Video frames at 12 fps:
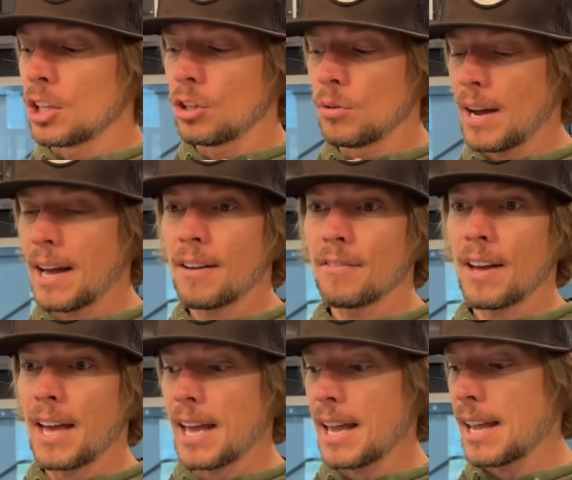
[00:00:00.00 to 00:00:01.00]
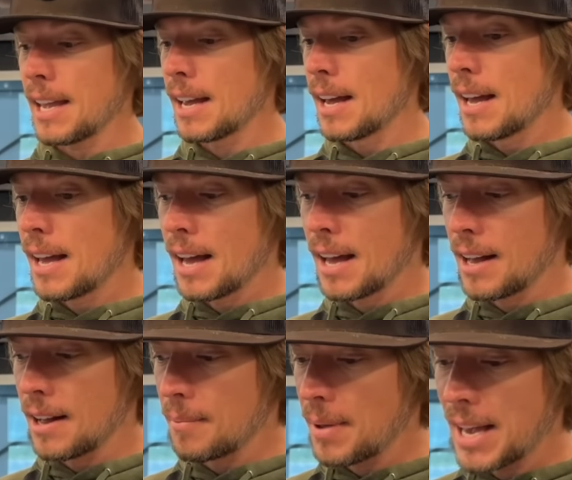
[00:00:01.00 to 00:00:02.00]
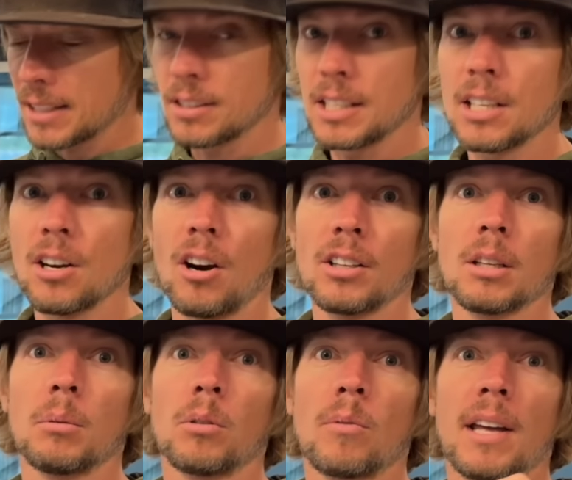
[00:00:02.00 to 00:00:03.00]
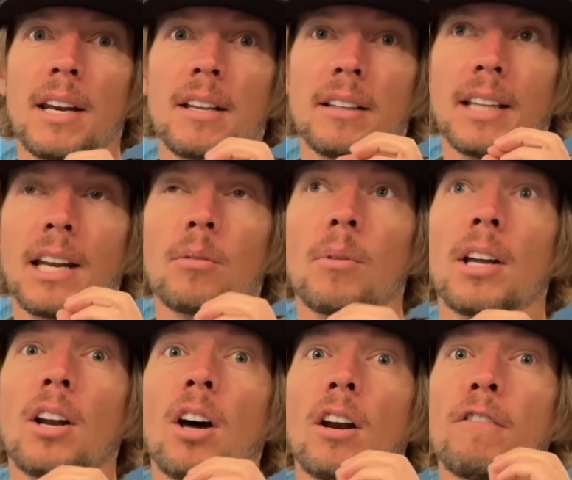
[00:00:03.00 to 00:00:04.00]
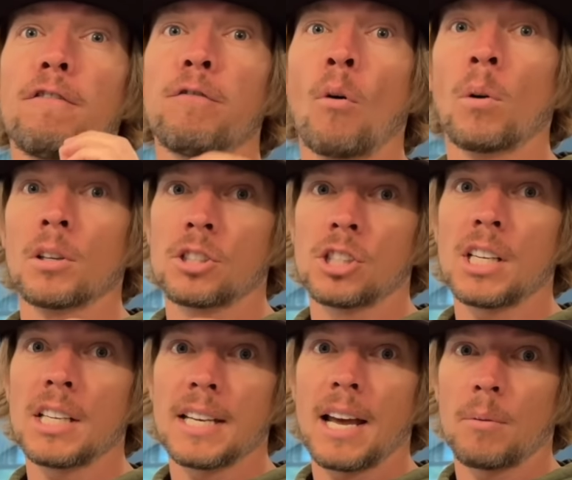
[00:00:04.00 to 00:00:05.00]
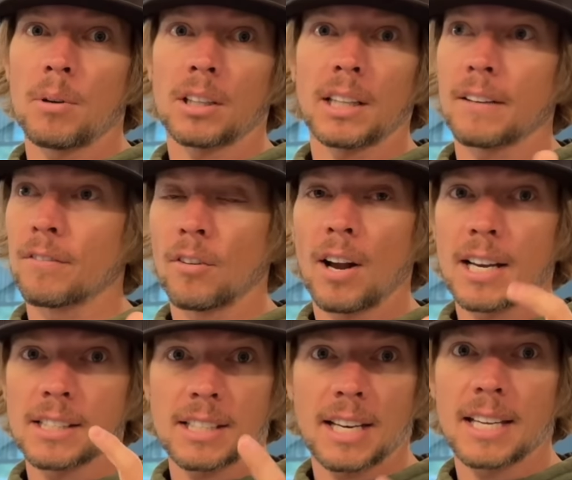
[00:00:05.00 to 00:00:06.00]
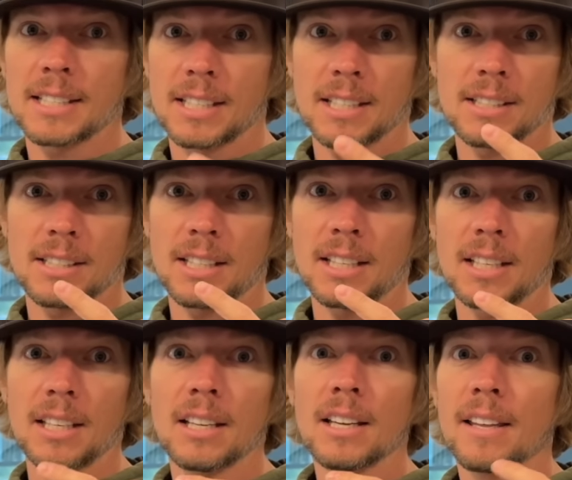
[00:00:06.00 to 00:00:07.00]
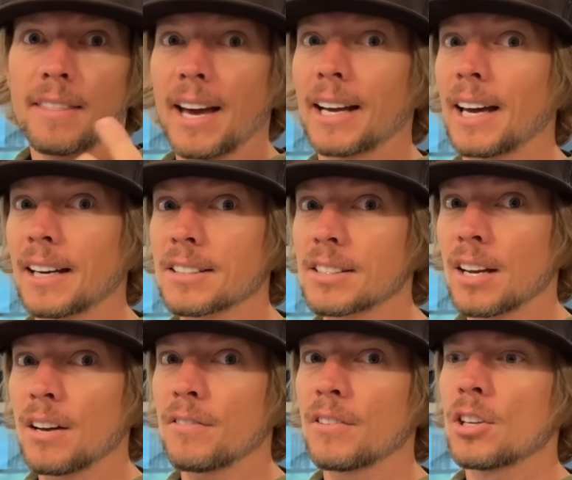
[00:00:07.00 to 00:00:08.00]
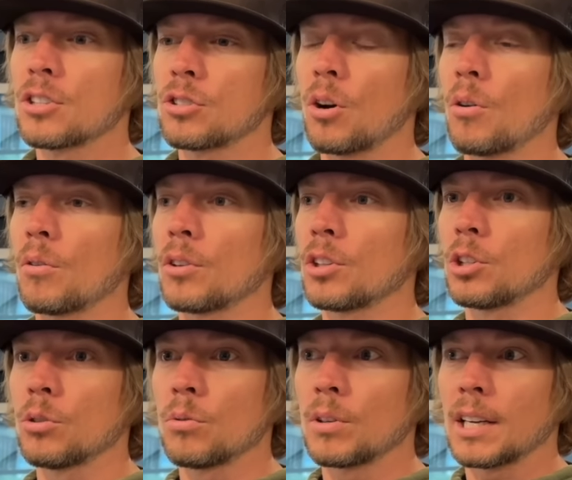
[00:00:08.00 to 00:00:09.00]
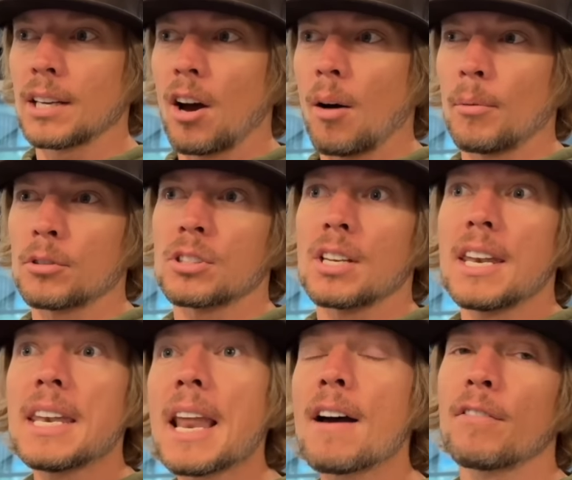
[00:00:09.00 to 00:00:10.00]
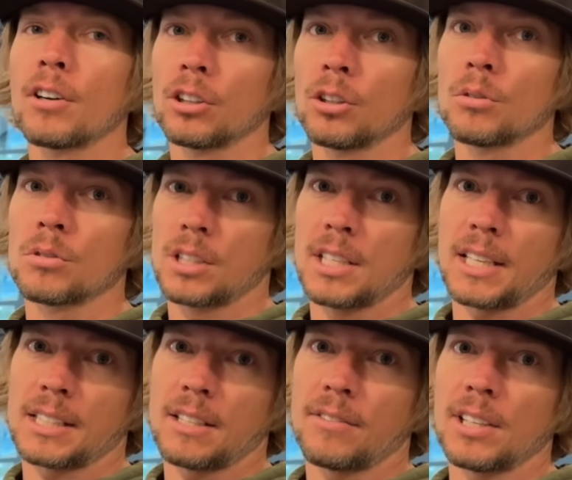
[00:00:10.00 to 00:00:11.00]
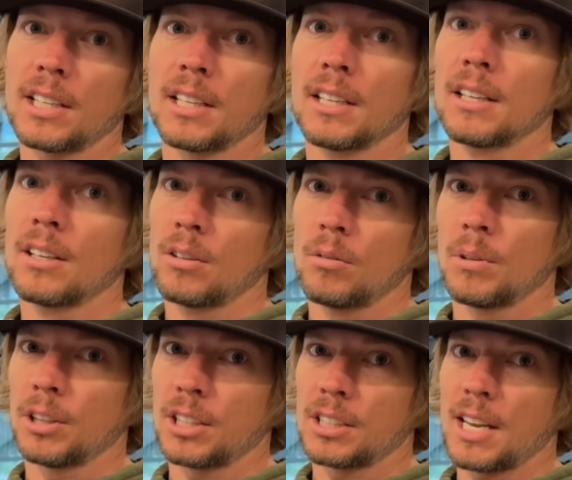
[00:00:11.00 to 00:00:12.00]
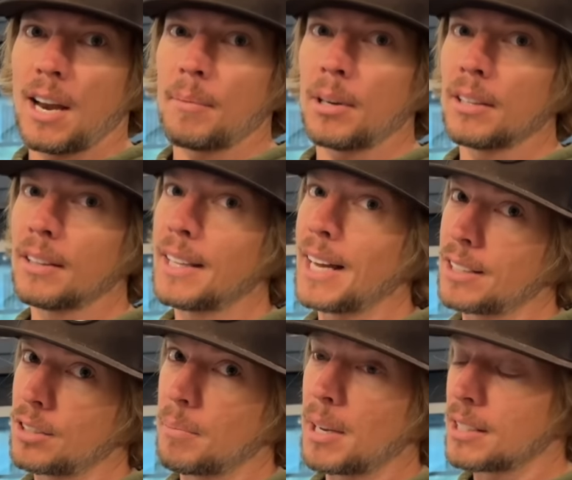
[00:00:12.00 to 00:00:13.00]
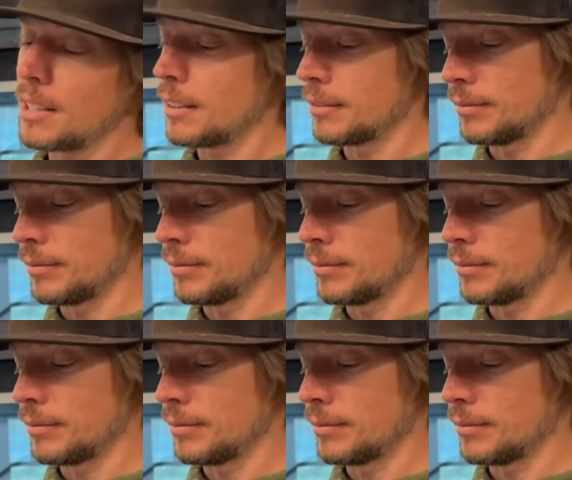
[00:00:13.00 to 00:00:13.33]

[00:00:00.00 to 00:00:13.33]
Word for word: you have a um, SD card that will let it, let it run on a 4G network like Verizon, AT&T, that kind of stuff. So you can almost never lose connectivity with this camera. That's nice. amazing.